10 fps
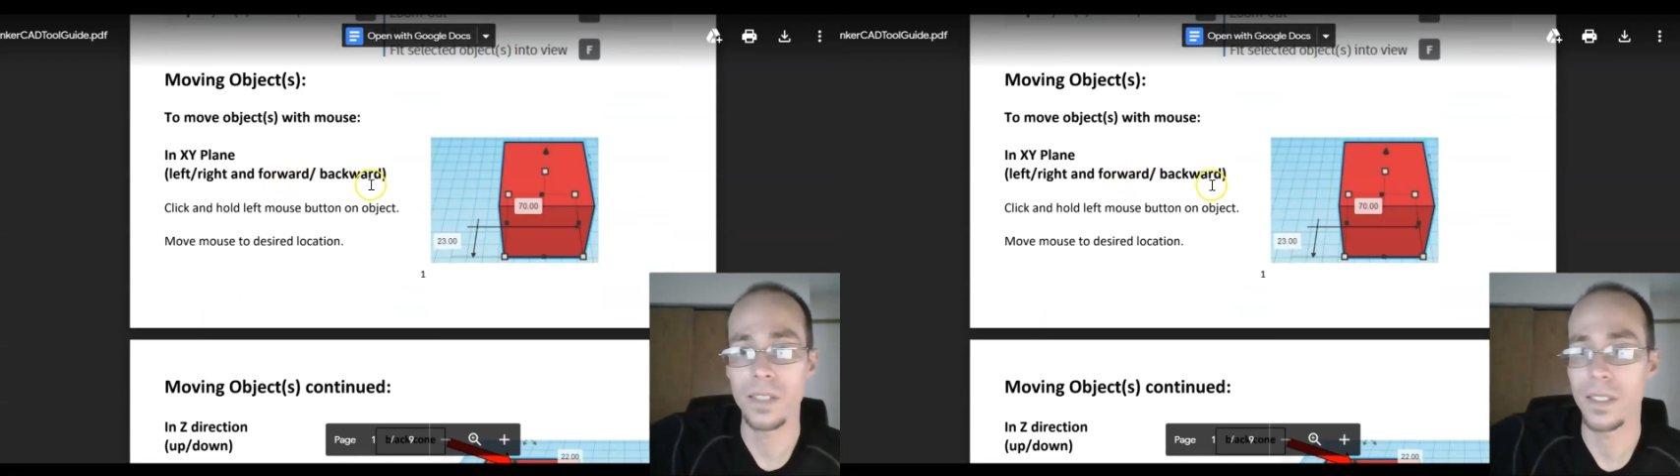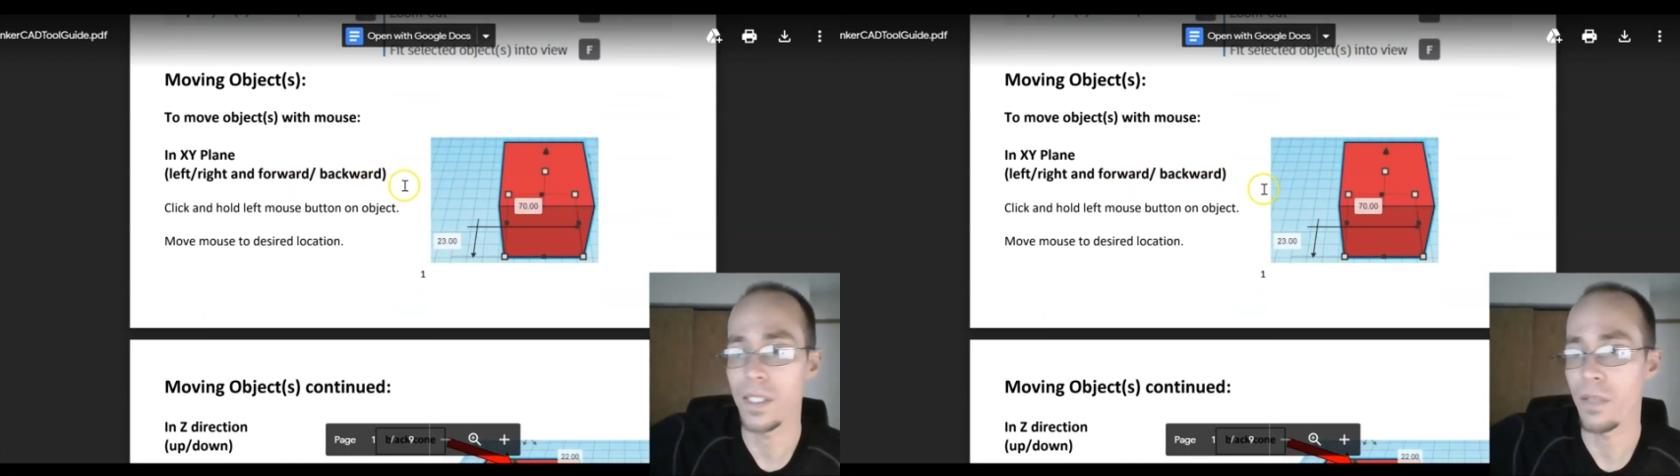
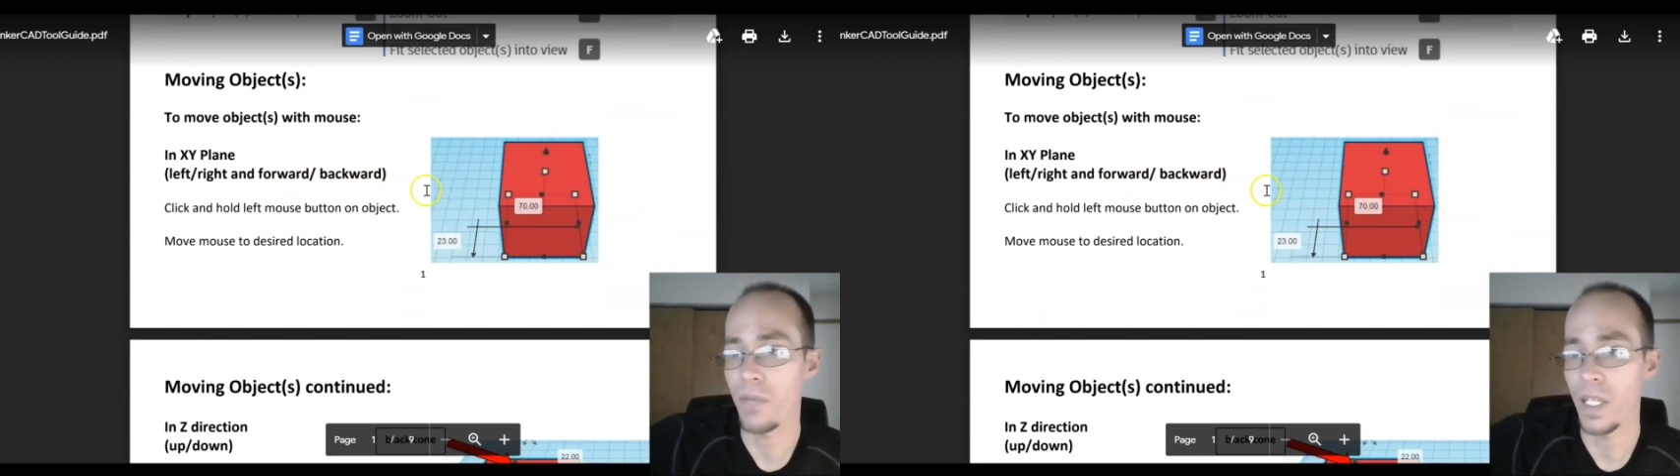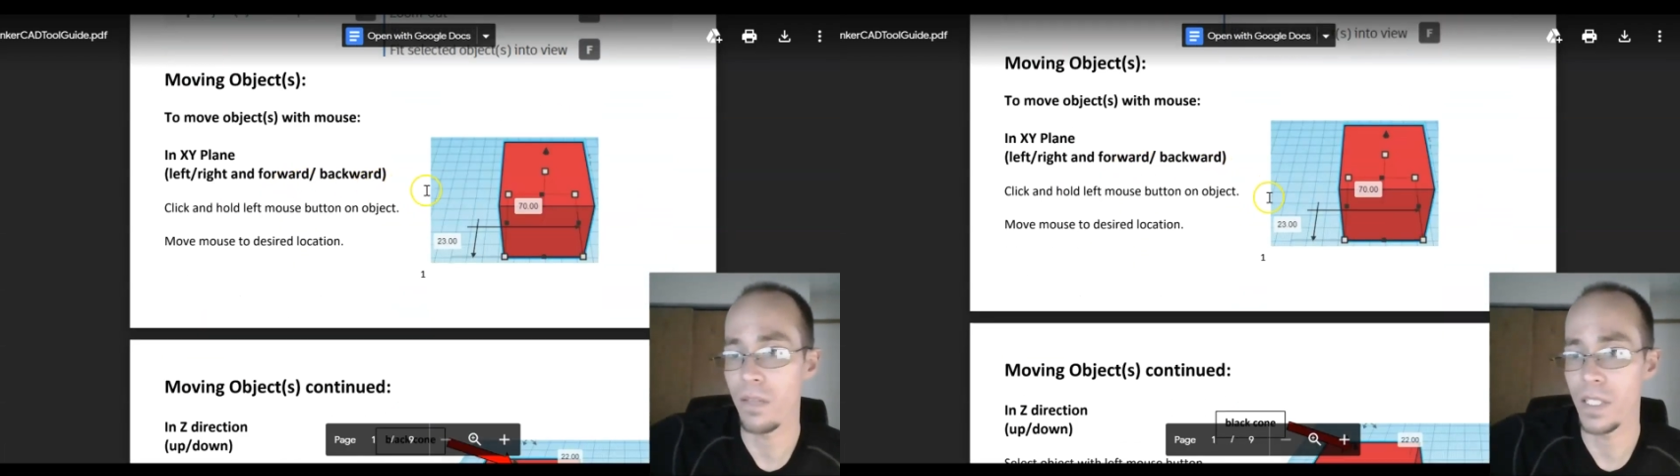to see if
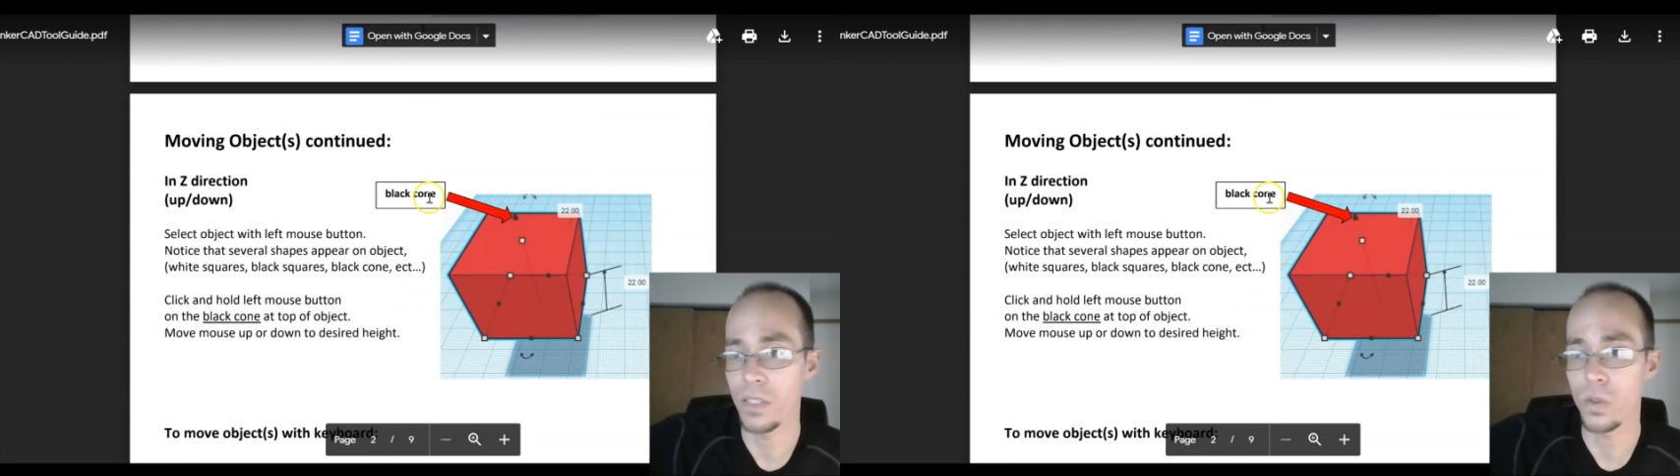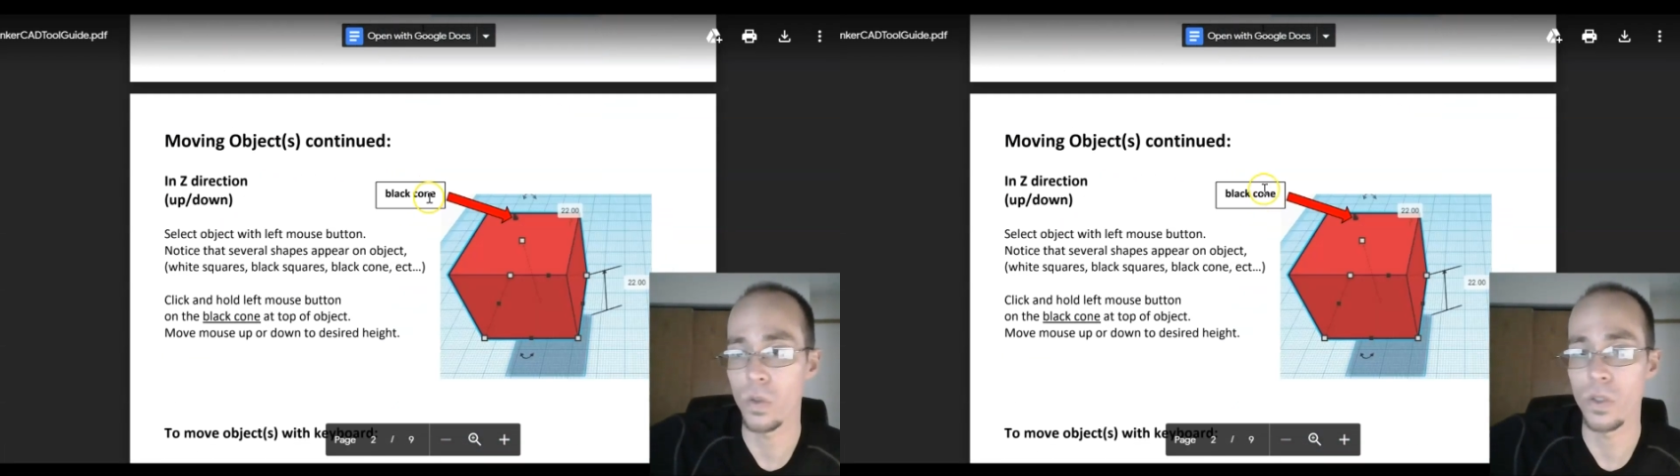any of
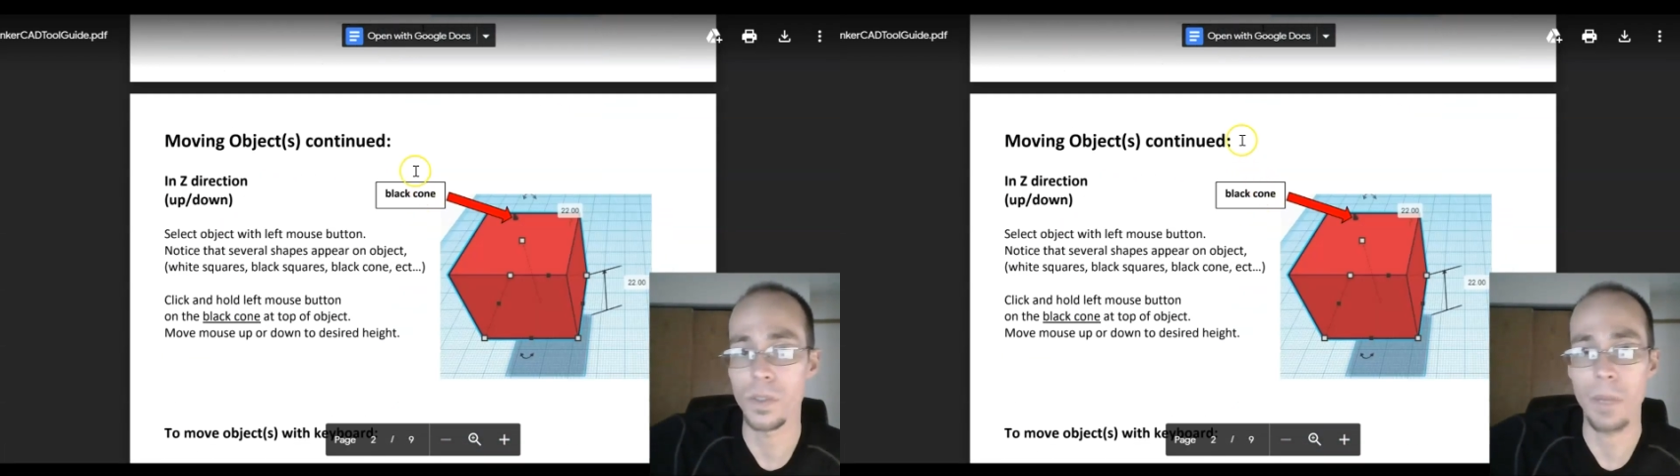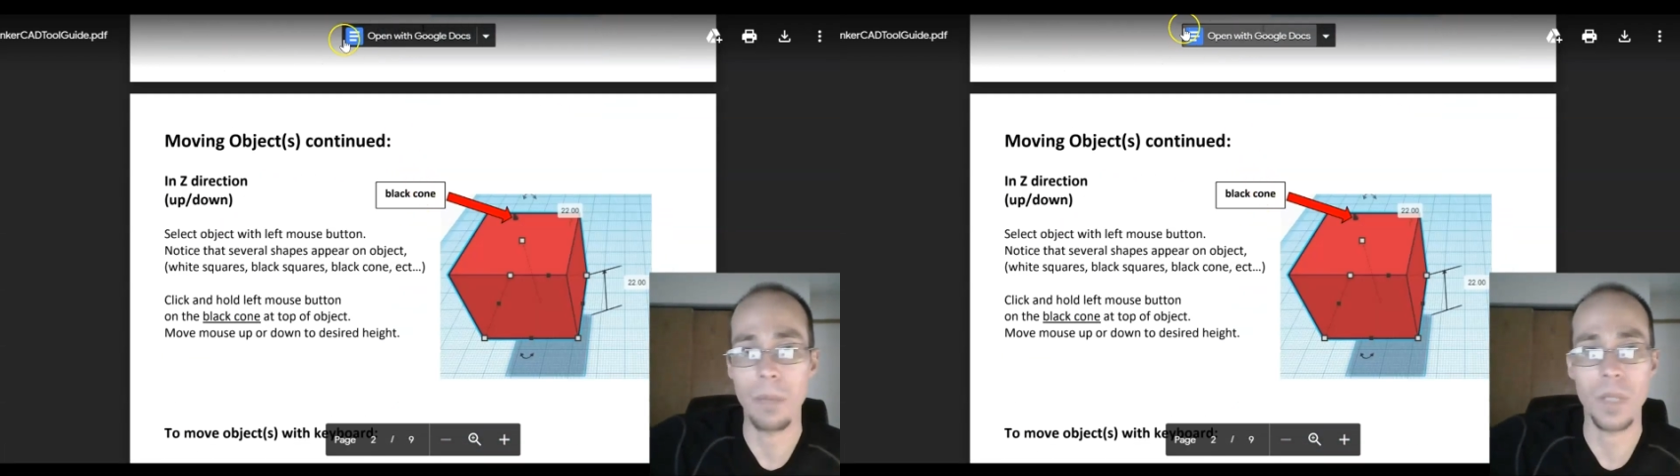these
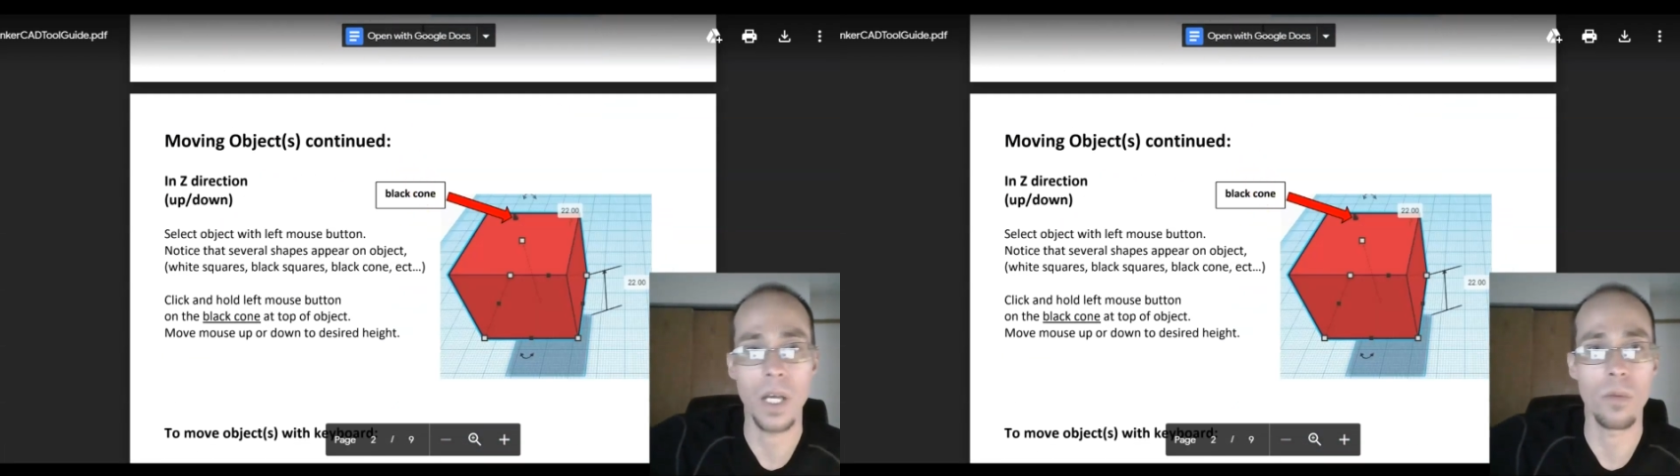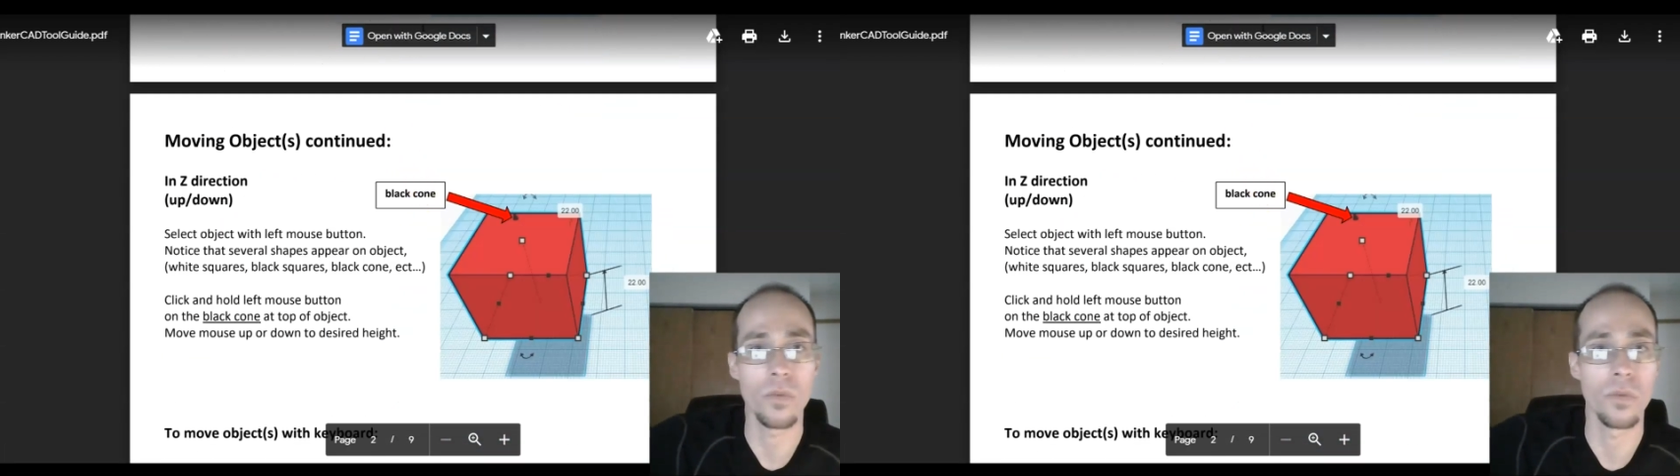tools might be
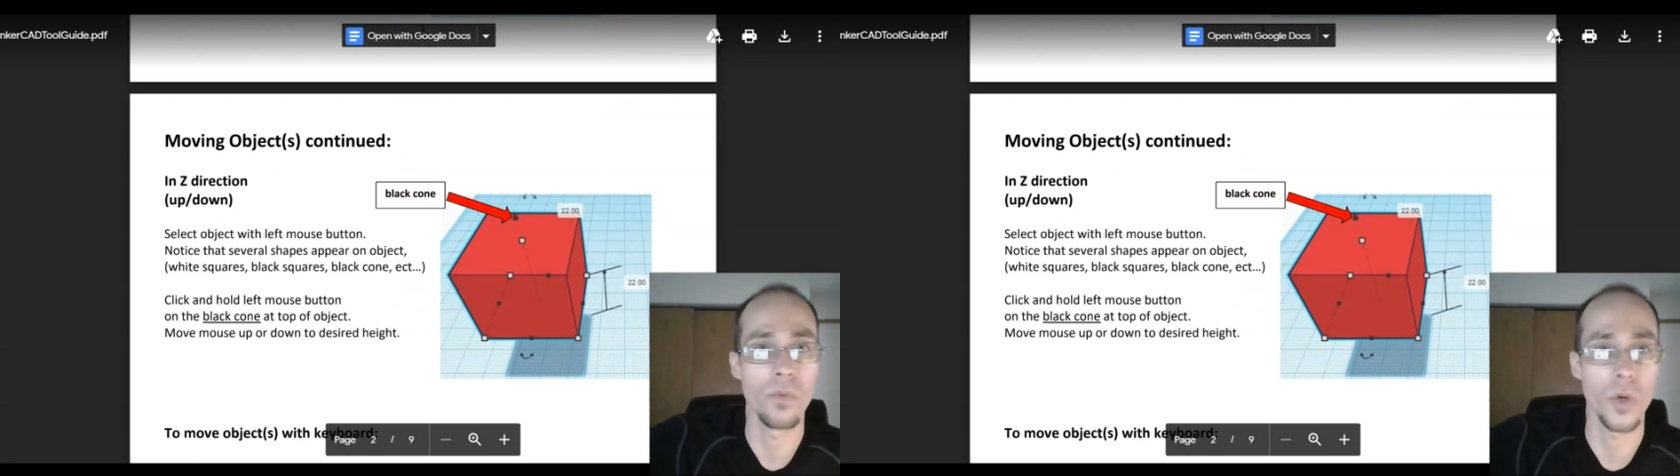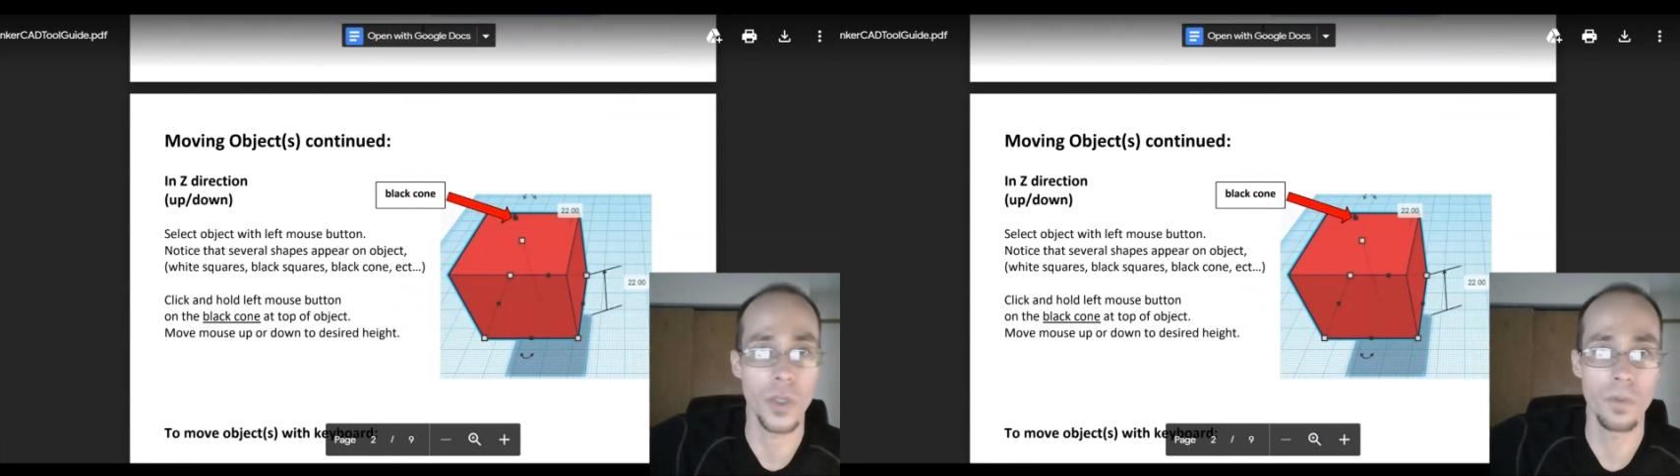helpful
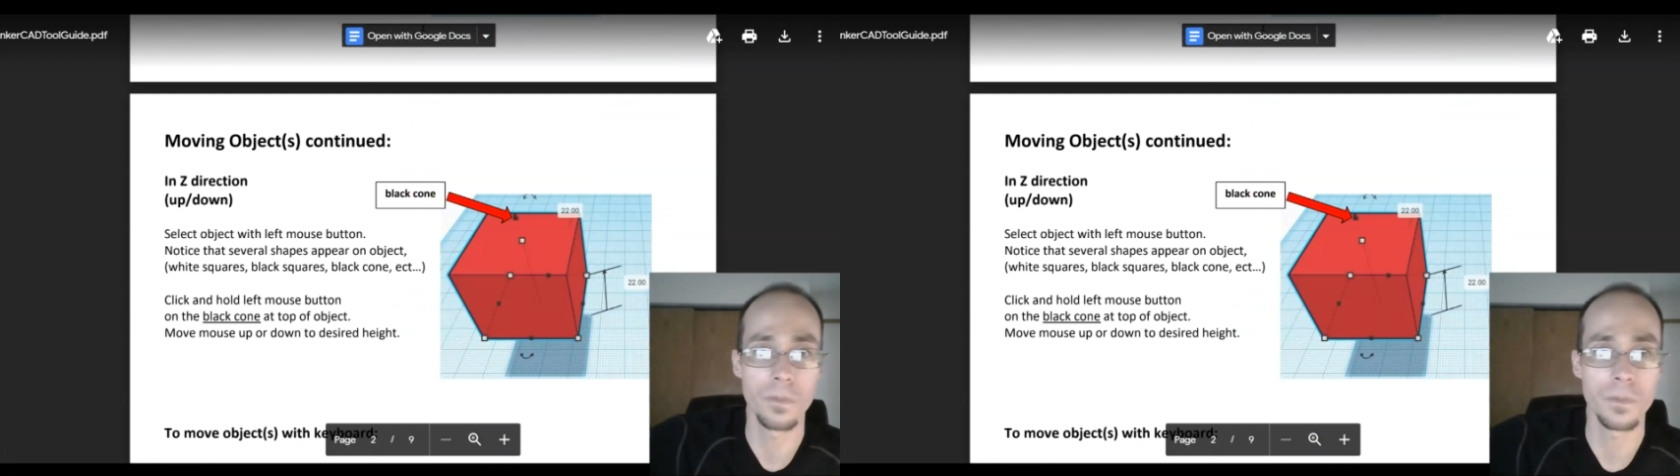for you.